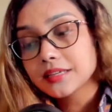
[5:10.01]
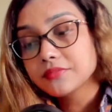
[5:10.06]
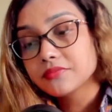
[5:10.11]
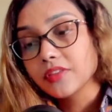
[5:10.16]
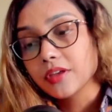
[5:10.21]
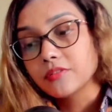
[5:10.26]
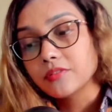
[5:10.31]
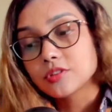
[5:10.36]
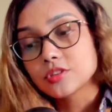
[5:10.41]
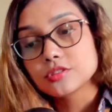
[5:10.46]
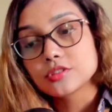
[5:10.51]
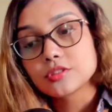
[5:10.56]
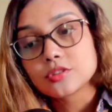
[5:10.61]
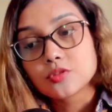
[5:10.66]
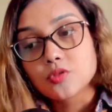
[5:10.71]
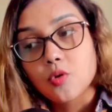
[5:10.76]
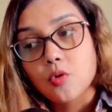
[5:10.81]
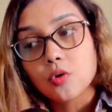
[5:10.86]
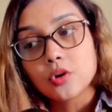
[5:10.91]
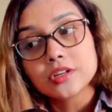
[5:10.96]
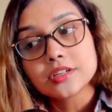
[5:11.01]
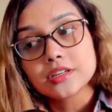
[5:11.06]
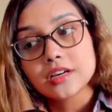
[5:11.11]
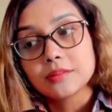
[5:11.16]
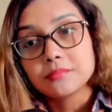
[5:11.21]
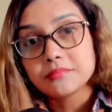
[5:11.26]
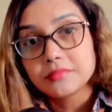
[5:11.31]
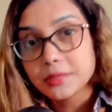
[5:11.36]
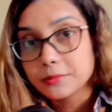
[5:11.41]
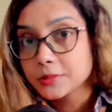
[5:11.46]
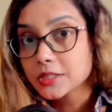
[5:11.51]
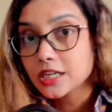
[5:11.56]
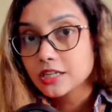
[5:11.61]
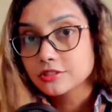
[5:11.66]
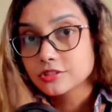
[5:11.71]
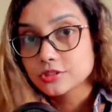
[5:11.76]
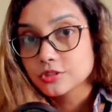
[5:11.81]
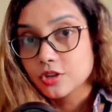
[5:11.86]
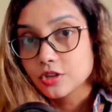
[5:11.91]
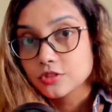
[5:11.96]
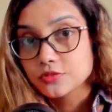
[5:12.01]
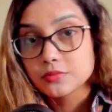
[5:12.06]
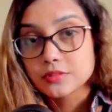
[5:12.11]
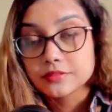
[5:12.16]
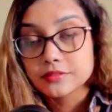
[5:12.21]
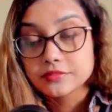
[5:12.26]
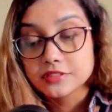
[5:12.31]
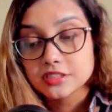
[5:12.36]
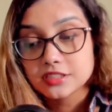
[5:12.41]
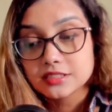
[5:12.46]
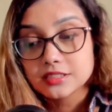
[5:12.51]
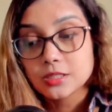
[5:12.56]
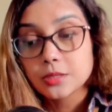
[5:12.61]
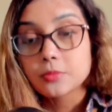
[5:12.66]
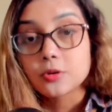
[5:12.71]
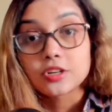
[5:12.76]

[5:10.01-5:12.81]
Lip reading: If they were on the road, maybe other dogs would have hurt them,